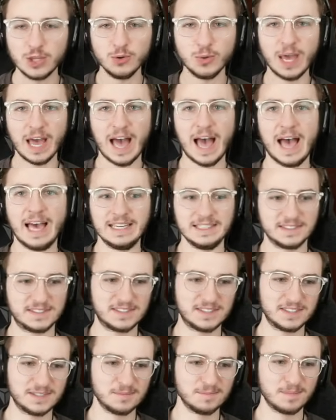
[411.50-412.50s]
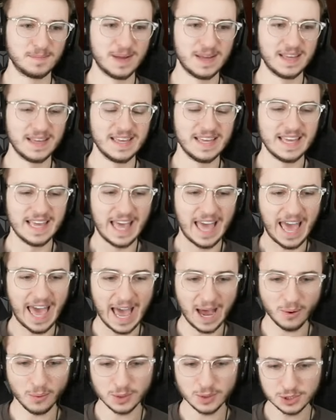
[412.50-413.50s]
You guys,
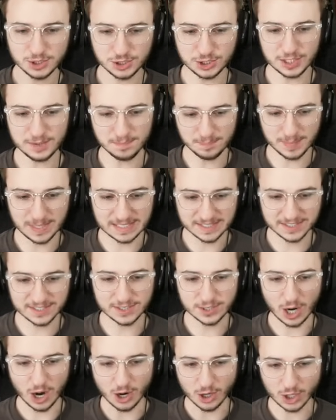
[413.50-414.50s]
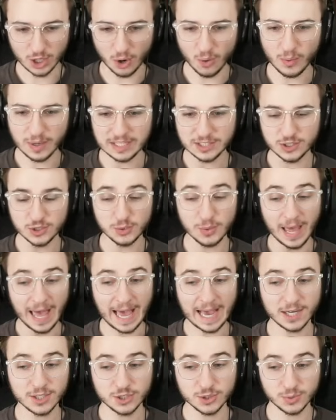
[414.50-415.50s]
our shipments are going to
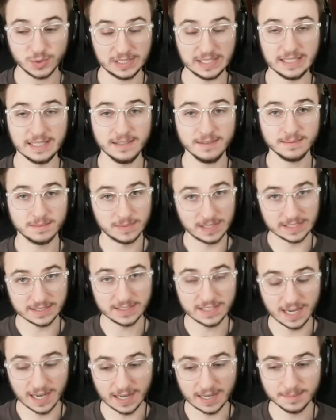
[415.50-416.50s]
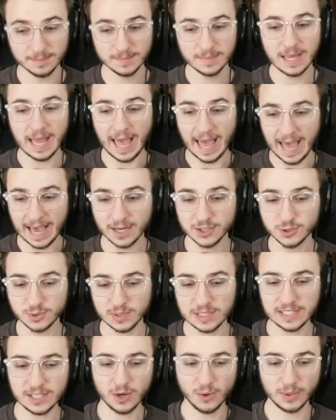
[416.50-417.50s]
actually, this time,
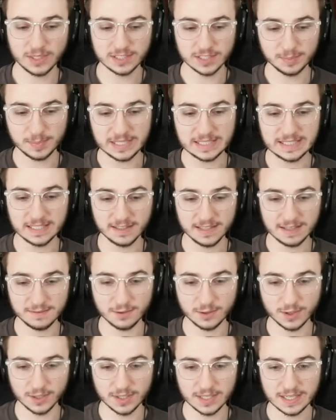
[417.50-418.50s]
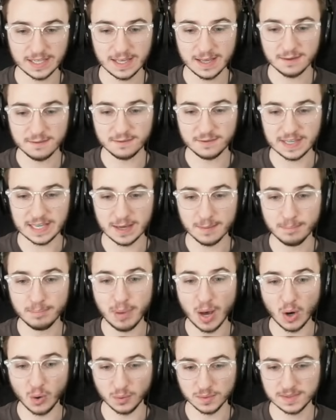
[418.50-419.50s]
actually going to be delivered via
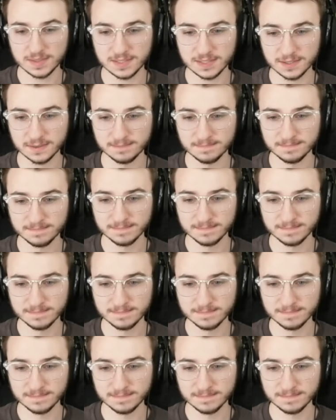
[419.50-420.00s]
boat.